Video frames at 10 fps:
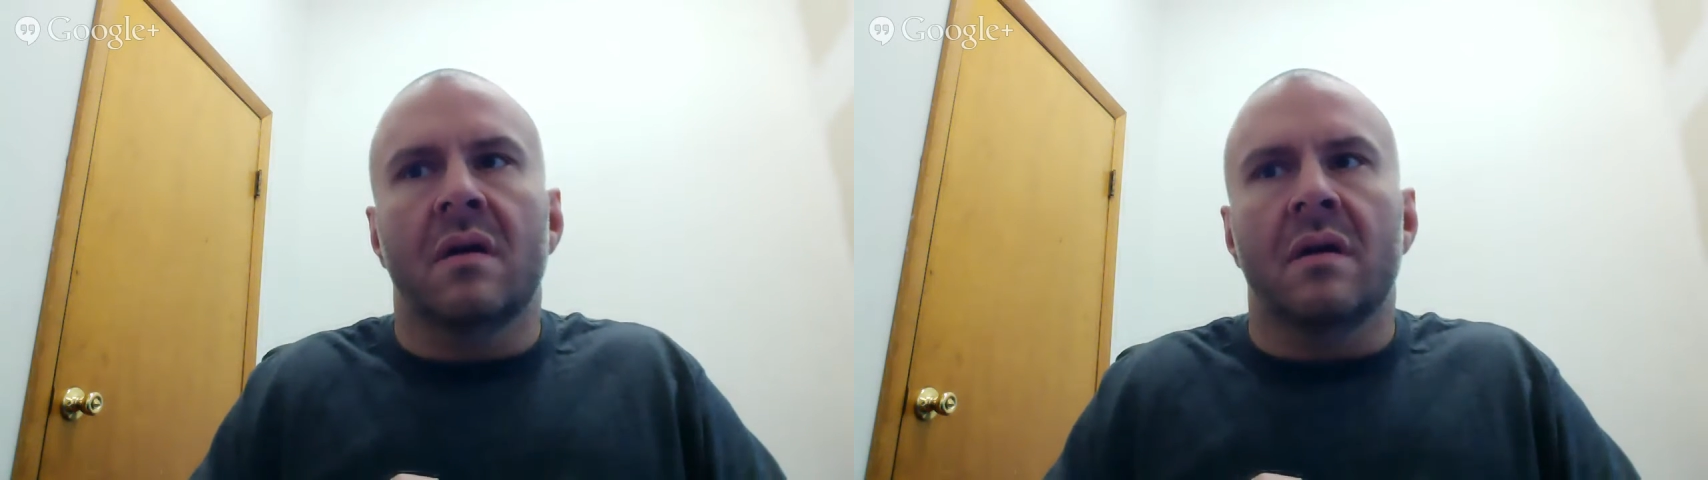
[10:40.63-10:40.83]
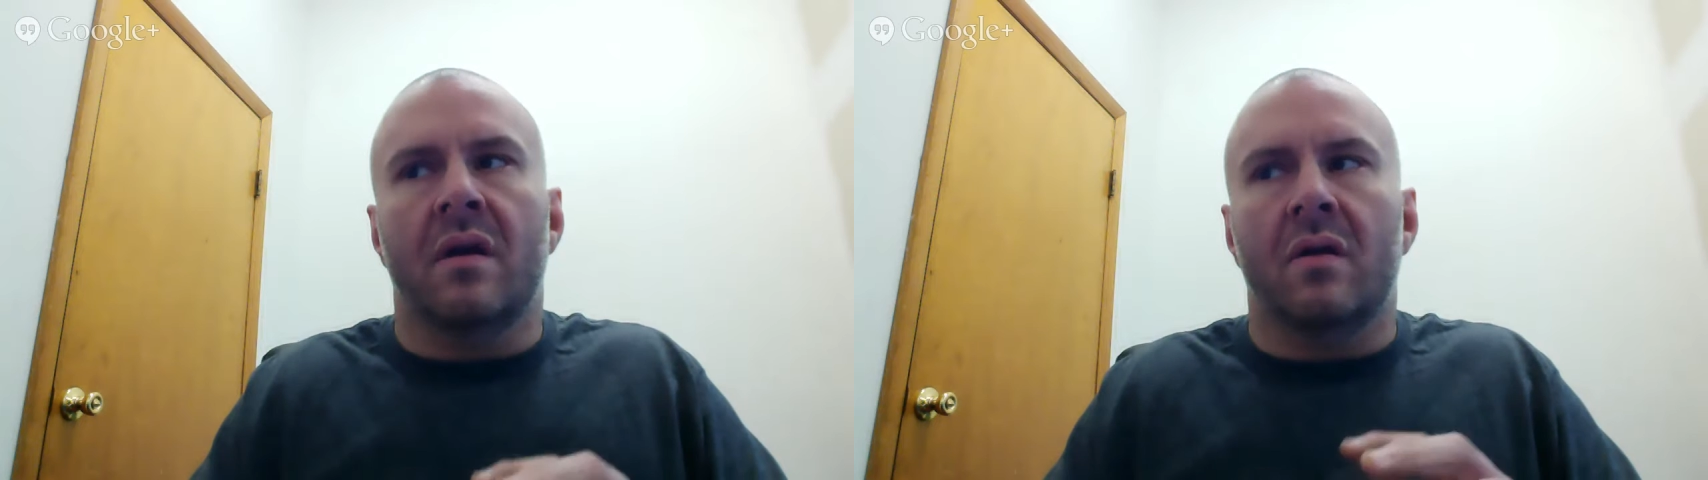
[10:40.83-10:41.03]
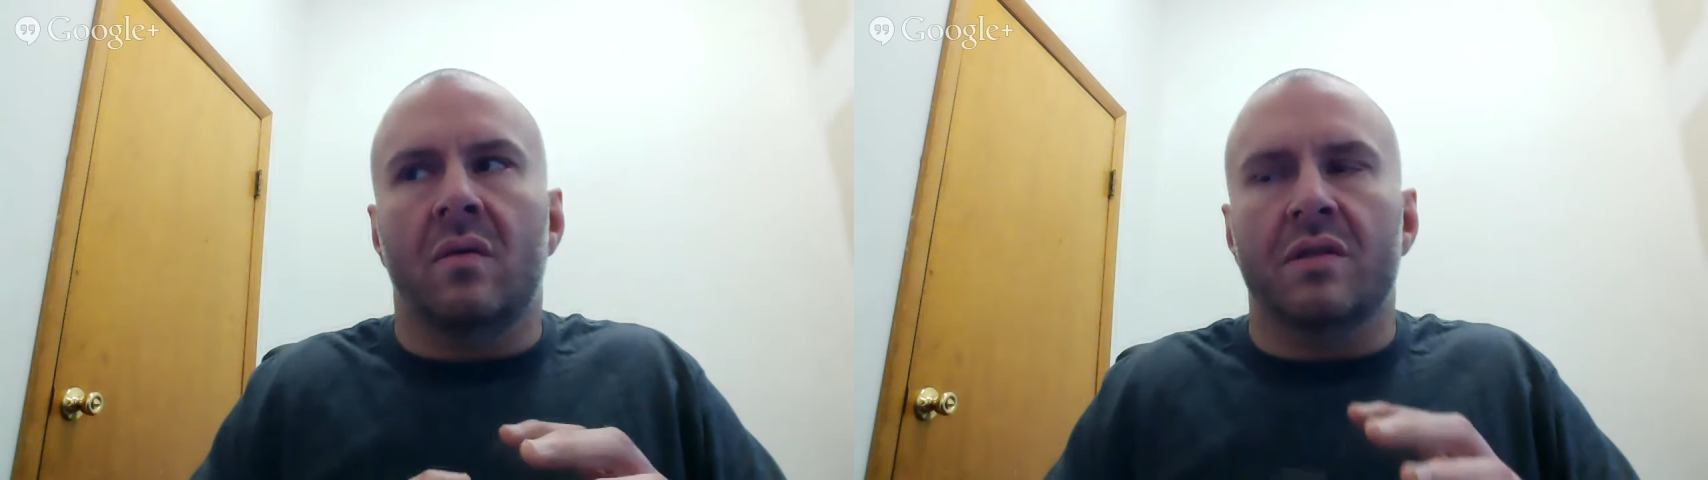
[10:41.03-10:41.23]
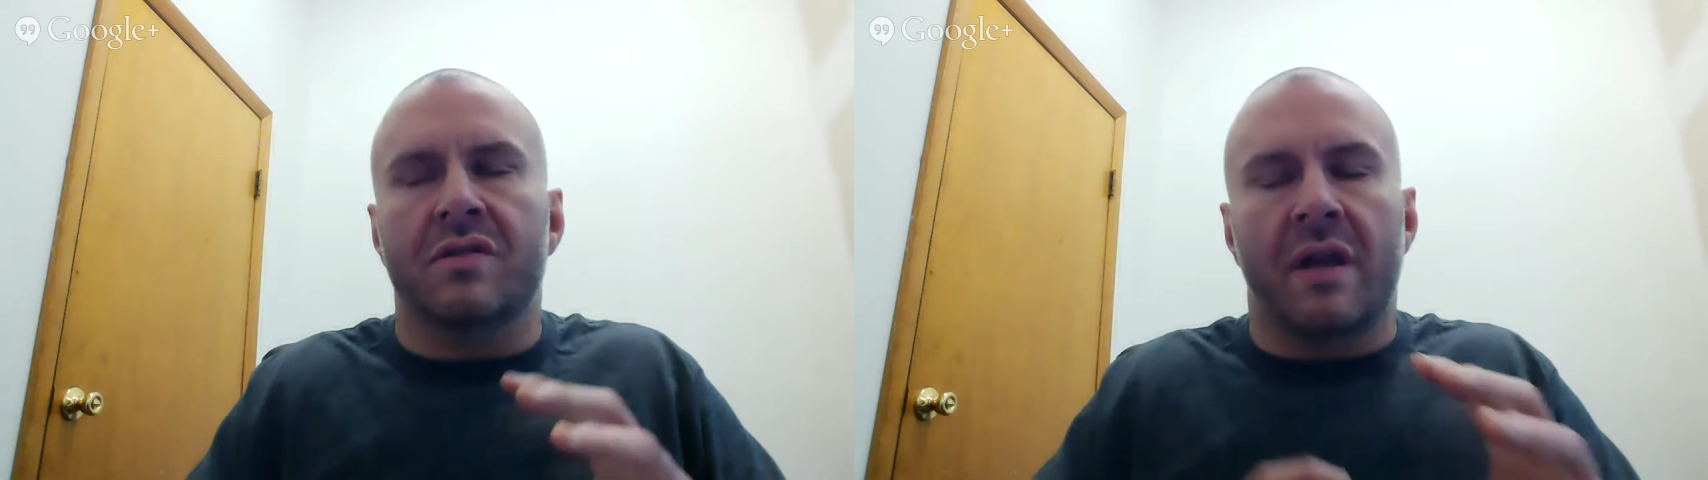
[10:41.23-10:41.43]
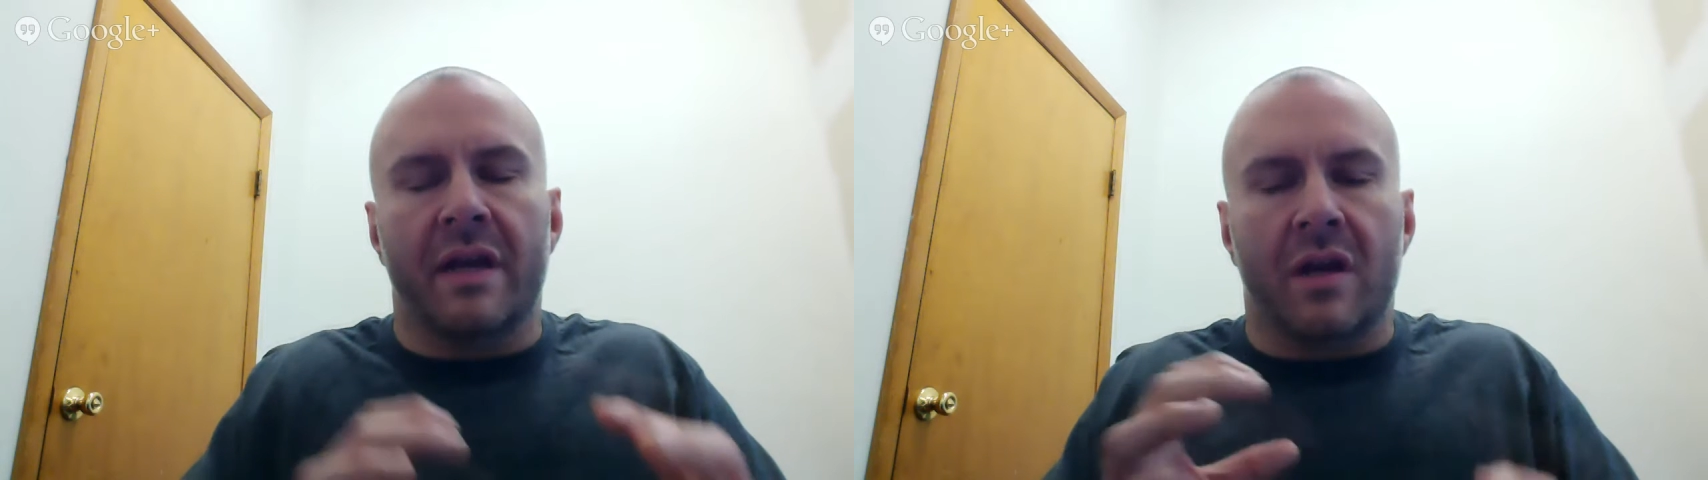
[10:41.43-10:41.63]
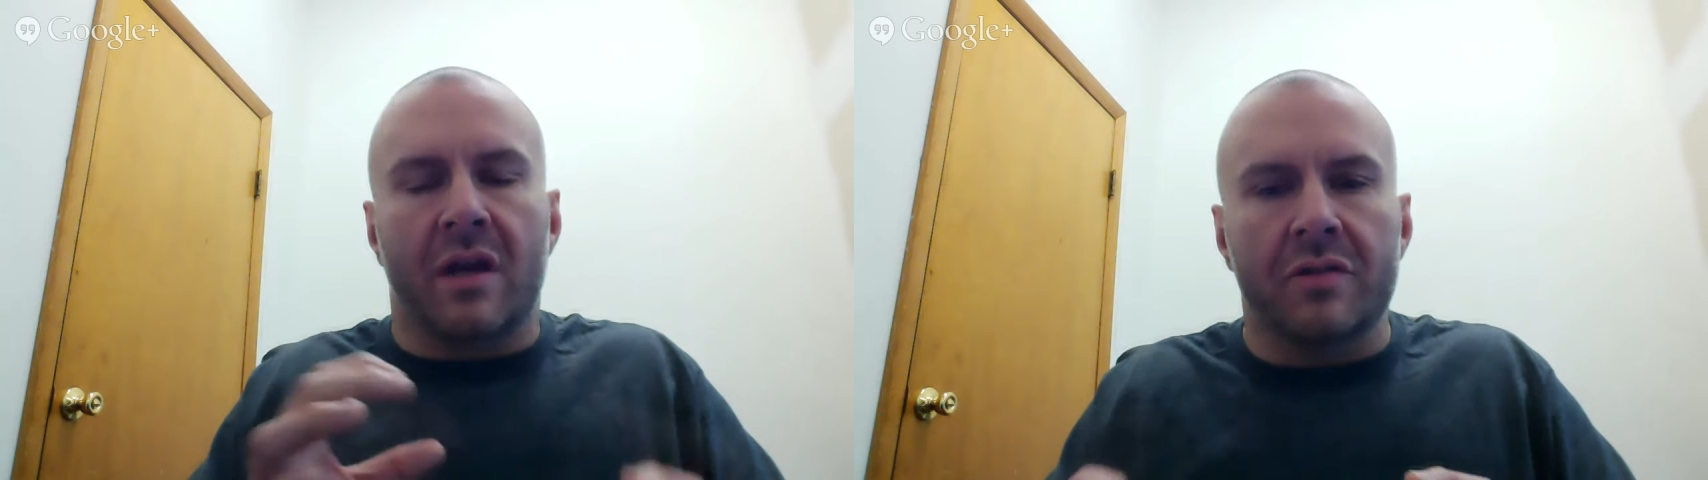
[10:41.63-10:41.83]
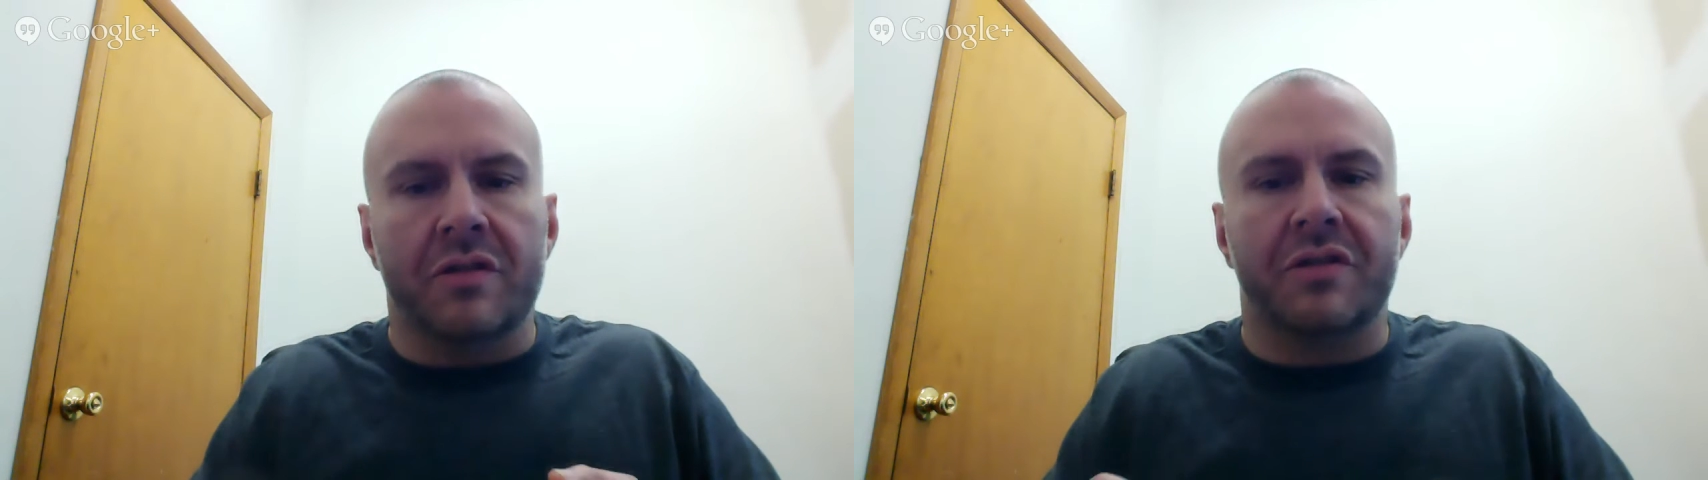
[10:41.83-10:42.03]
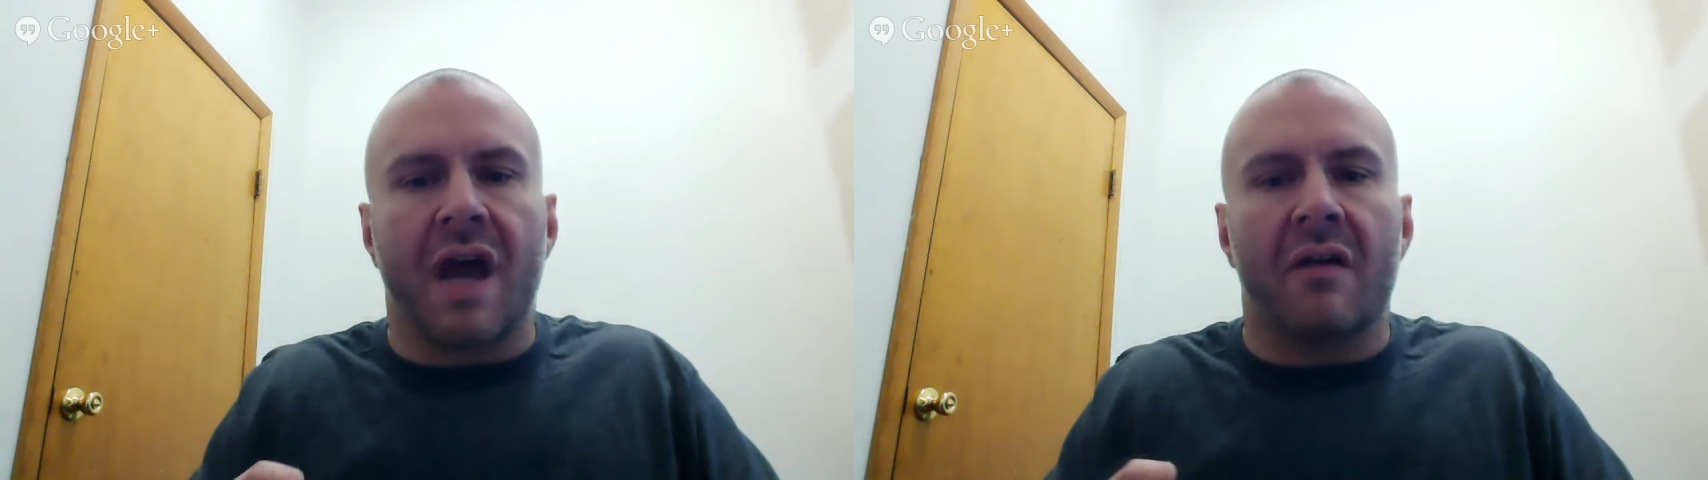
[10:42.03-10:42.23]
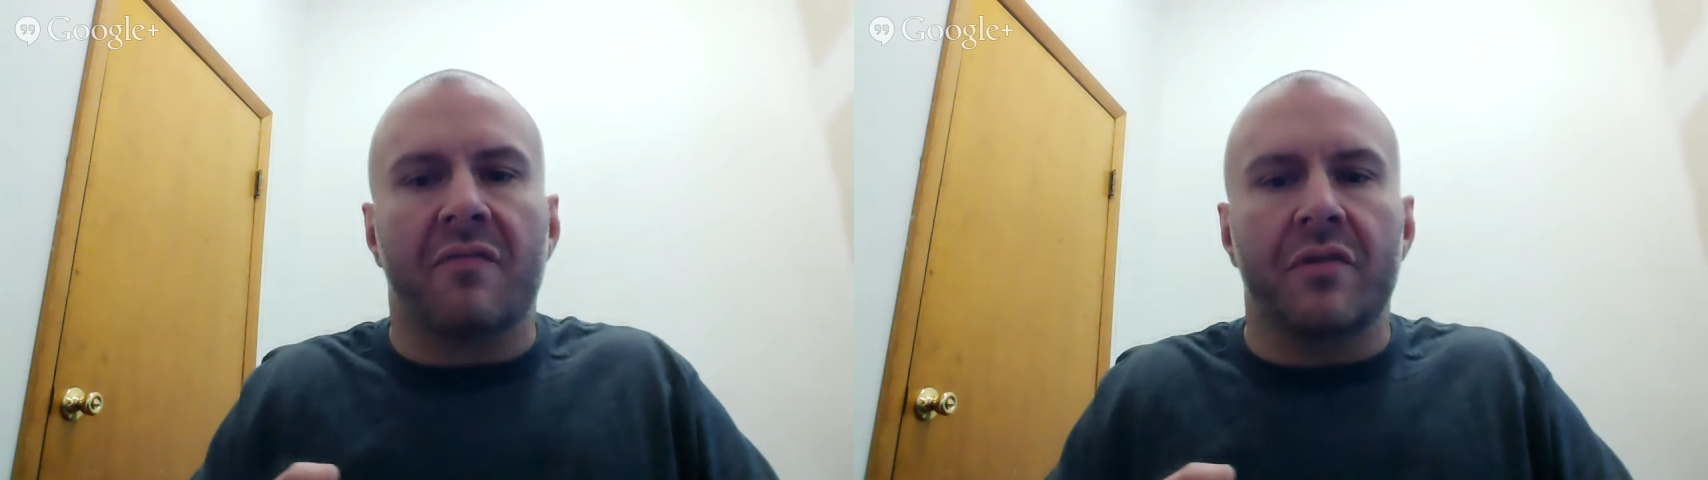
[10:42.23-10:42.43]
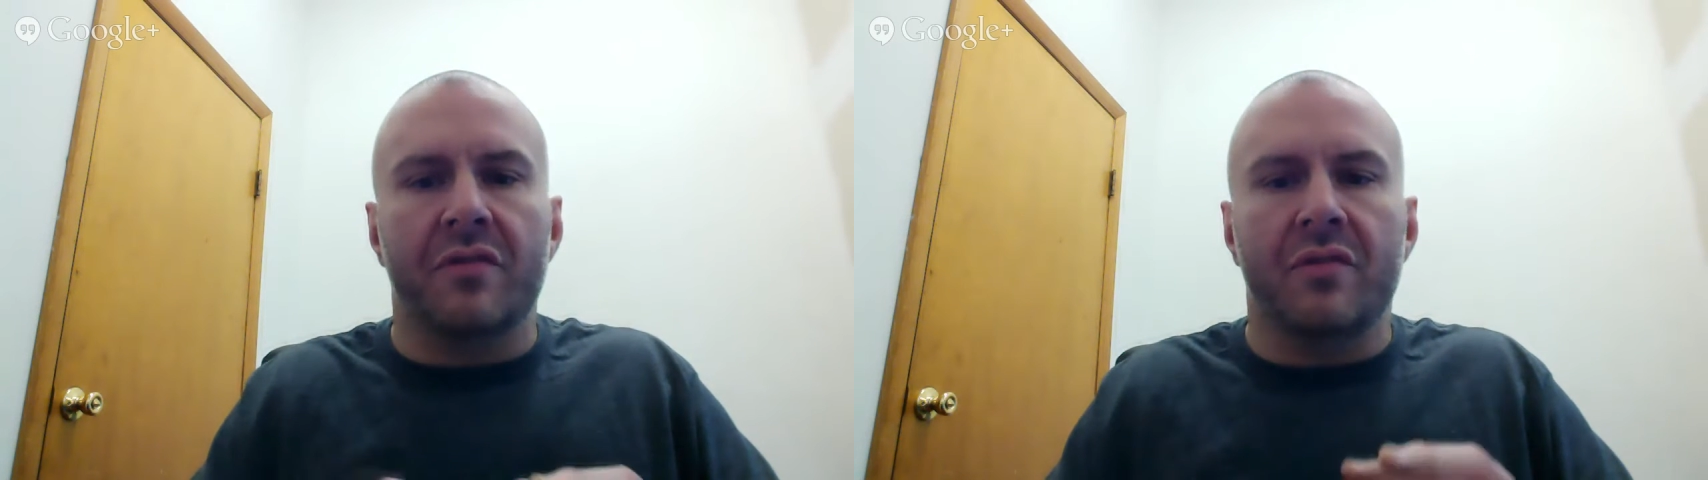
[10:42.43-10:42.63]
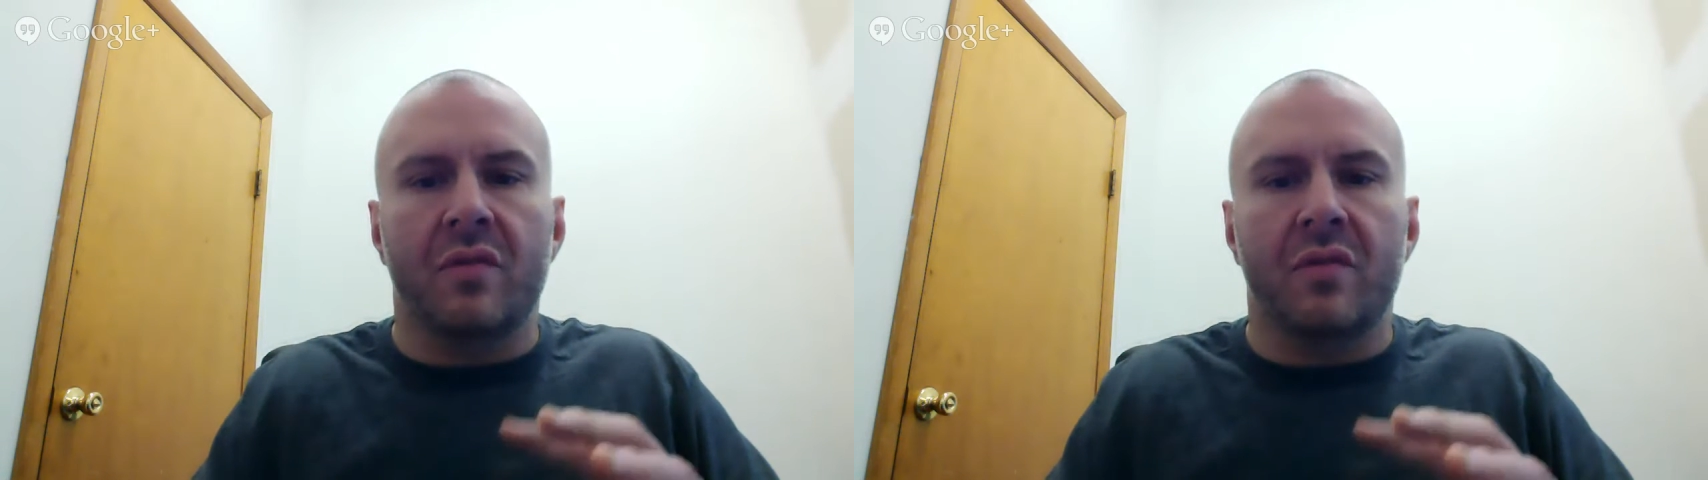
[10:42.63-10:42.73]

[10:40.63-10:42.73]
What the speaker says: you know, was there any culture shock for you?